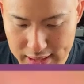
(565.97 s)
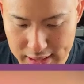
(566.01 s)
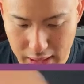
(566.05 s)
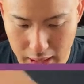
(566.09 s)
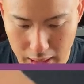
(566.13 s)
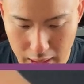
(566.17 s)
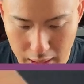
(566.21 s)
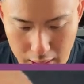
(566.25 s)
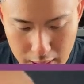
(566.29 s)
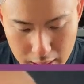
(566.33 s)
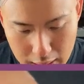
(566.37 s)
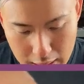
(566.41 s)

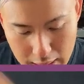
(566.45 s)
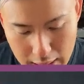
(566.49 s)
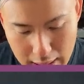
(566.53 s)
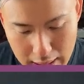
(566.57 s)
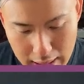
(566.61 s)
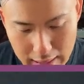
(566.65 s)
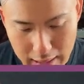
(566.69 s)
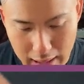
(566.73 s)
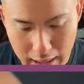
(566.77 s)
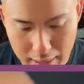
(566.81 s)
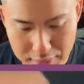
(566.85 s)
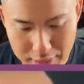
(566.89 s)
So
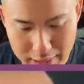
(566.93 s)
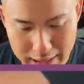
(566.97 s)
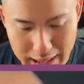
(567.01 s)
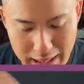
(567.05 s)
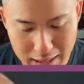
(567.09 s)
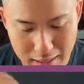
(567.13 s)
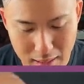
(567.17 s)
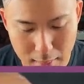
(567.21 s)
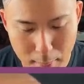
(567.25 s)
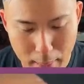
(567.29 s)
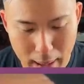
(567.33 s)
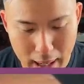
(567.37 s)
love the
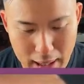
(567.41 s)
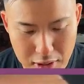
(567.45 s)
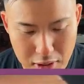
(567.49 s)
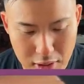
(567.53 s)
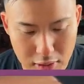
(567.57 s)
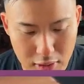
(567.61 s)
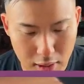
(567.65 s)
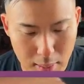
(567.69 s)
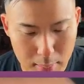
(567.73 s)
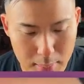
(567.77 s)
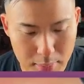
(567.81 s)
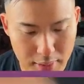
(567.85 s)
color match
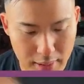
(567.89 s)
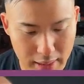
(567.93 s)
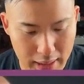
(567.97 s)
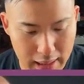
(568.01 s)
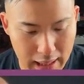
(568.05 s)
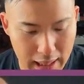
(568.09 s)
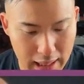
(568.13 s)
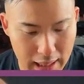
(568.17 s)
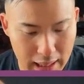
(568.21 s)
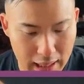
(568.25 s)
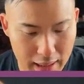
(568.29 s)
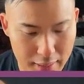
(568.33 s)
in terms of the
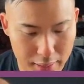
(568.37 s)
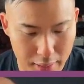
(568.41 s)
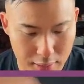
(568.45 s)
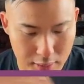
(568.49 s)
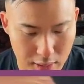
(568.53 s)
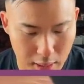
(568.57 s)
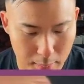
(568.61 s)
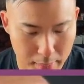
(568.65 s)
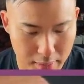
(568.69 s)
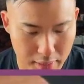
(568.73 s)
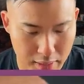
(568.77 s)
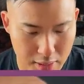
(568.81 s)
card on
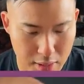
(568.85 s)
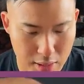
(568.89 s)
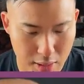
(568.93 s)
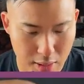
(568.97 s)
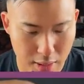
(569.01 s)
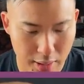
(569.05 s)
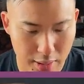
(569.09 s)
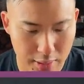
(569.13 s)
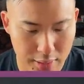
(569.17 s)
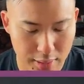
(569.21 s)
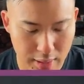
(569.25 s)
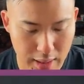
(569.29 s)
top of the
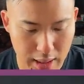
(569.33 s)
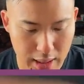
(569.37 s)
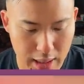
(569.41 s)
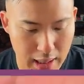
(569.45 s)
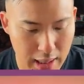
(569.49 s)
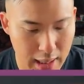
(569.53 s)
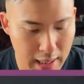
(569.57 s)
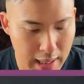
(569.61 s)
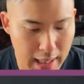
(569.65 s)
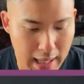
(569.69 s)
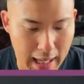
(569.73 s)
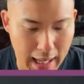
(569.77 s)

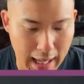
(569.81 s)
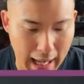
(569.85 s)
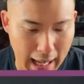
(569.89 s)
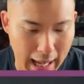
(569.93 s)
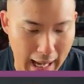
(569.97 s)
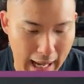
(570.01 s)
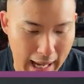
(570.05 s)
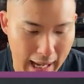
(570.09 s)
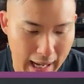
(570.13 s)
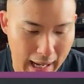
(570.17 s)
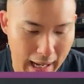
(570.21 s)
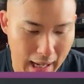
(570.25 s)
jersey.
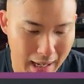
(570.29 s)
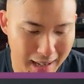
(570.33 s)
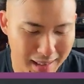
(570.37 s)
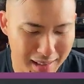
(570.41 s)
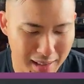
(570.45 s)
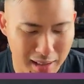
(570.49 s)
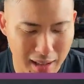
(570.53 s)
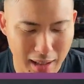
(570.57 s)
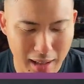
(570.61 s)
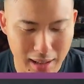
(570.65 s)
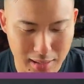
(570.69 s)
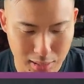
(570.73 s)

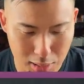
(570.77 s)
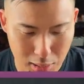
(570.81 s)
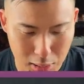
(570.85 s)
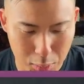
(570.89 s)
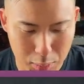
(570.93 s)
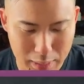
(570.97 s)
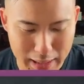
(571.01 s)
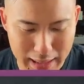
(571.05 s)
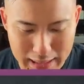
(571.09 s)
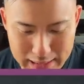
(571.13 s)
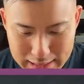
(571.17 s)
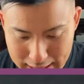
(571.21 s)
I thought it
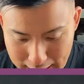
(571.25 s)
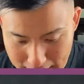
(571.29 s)
would get a